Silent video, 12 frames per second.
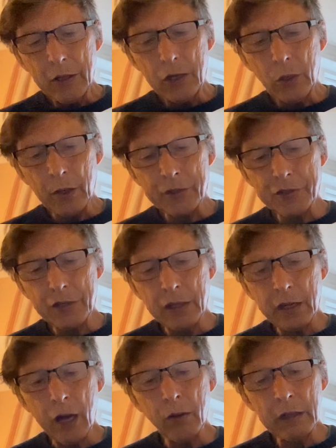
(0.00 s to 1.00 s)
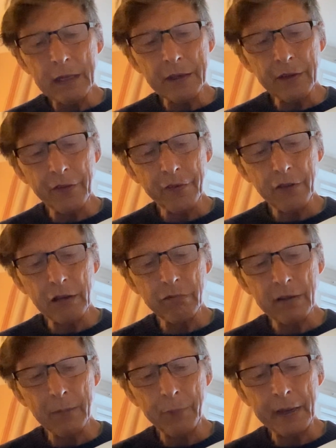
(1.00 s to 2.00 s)
You are still only
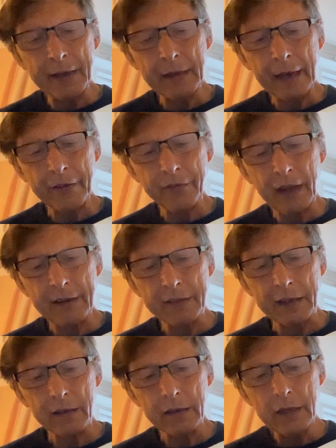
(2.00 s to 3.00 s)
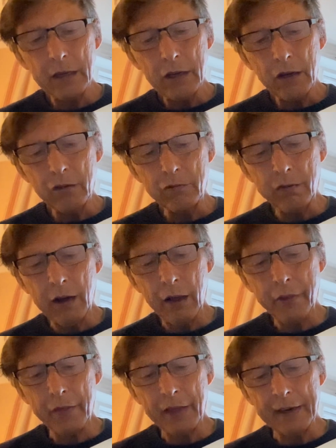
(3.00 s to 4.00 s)
considering being ecstatic
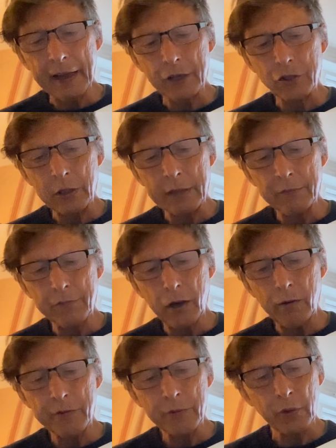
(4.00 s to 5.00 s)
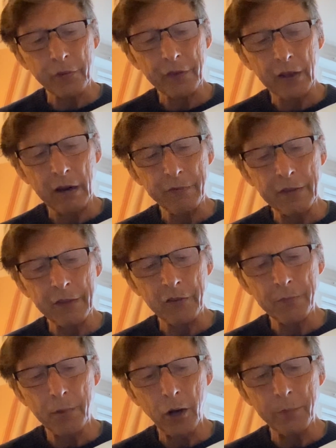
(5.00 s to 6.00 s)
rather than actually involving yourself in this
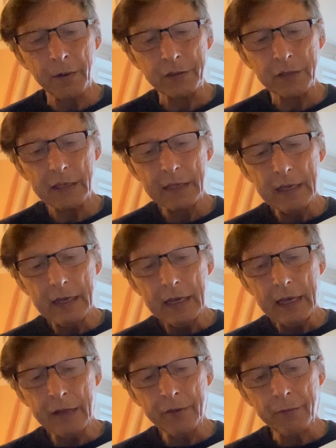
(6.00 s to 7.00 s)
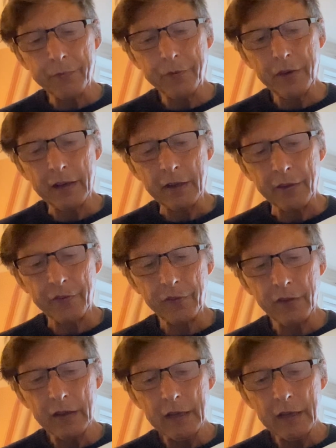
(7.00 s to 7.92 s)
moment in the fierce,